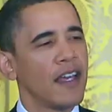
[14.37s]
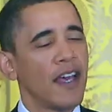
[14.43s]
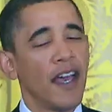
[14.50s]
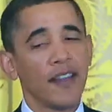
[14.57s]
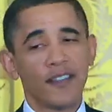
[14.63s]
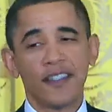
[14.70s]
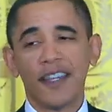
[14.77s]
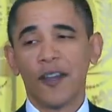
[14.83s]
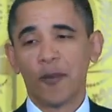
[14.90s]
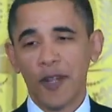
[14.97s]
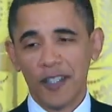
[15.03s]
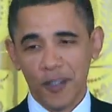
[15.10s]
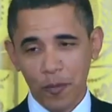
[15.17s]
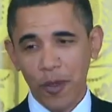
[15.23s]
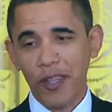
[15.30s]
I have to say,
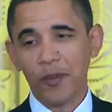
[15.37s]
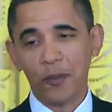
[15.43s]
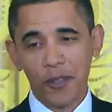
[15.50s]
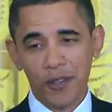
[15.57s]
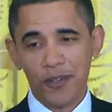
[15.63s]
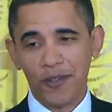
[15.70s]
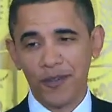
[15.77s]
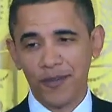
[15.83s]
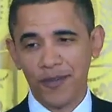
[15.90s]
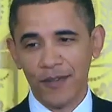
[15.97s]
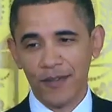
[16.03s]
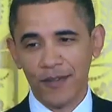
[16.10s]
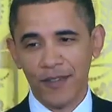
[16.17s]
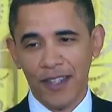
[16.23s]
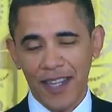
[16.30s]
Rich, the weather was
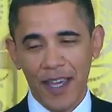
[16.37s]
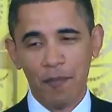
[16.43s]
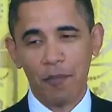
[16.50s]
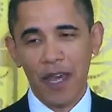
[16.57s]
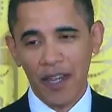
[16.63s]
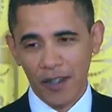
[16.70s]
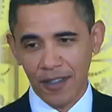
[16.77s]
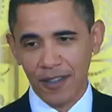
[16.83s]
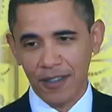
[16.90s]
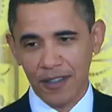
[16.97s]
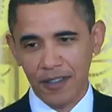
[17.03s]
a lot better